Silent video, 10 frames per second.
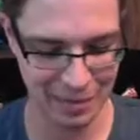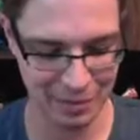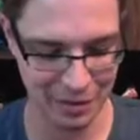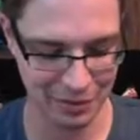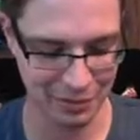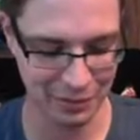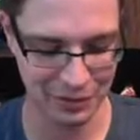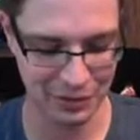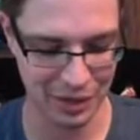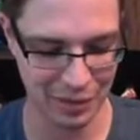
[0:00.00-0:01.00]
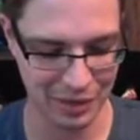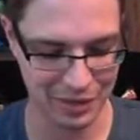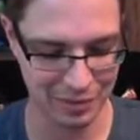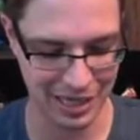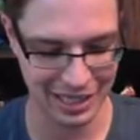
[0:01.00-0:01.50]
He'll be able to remove his
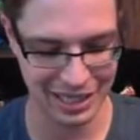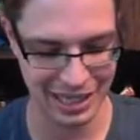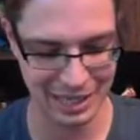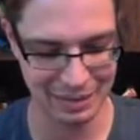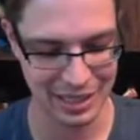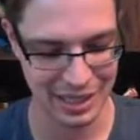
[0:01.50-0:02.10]
Rayquaza back in time.